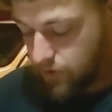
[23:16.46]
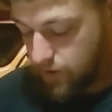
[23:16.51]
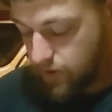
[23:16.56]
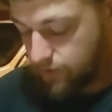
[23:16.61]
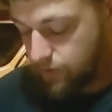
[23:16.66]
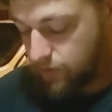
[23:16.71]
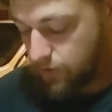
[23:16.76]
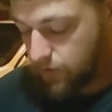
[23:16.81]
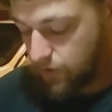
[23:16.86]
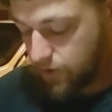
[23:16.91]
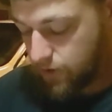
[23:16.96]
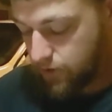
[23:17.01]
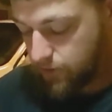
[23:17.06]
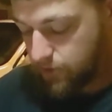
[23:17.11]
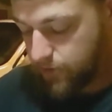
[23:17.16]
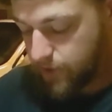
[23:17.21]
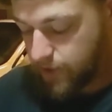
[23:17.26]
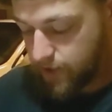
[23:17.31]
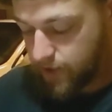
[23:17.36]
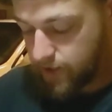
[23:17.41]
Give her a little
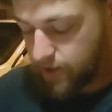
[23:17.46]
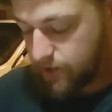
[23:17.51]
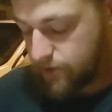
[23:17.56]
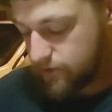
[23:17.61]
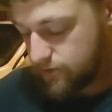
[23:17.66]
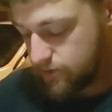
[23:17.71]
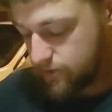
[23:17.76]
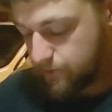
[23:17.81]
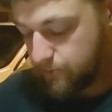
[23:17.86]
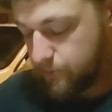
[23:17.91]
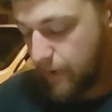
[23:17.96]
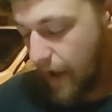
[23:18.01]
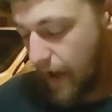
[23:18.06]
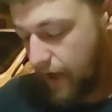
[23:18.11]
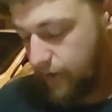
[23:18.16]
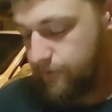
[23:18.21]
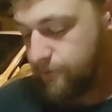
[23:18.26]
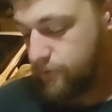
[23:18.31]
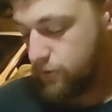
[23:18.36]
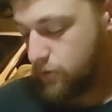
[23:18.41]
bit of
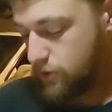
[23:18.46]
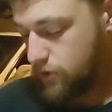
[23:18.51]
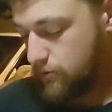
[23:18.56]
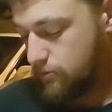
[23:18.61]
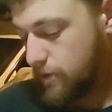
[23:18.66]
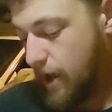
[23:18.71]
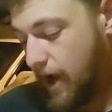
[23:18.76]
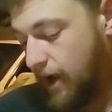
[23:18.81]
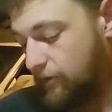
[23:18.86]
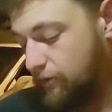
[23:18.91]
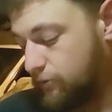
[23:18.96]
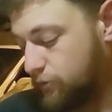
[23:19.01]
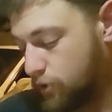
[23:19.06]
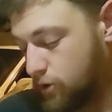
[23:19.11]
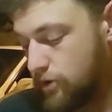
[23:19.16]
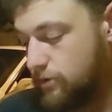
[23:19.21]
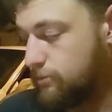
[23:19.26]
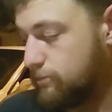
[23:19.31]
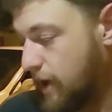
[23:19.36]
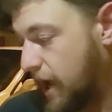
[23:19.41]
back and forth and back and
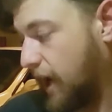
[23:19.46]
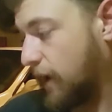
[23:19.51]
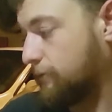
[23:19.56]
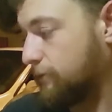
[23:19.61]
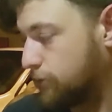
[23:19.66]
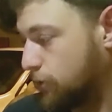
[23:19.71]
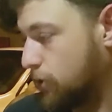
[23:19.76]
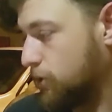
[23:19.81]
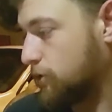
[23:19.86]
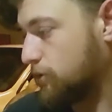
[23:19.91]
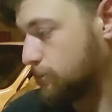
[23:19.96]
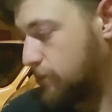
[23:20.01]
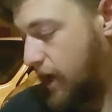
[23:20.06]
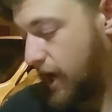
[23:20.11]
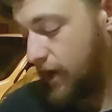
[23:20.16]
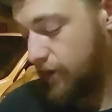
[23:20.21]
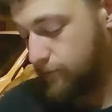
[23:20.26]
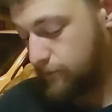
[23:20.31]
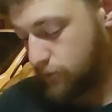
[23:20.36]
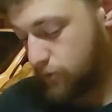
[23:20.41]
forth and back and forth and
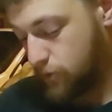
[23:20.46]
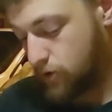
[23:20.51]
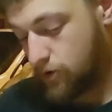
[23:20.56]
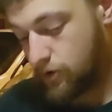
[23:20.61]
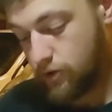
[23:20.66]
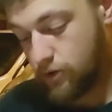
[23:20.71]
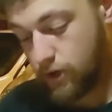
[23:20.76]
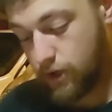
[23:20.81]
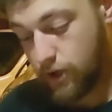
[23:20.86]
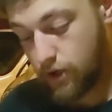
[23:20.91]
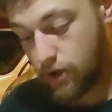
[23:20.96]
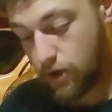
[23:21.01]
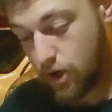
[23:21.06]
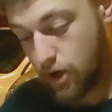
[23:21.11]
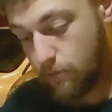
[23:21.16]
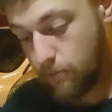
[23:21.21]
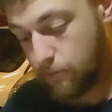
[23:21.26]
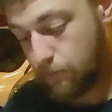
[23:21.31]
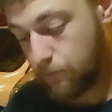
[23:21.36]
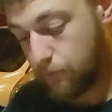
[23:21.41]
back and forth, clean her
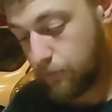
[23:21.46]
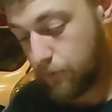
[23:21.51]
up.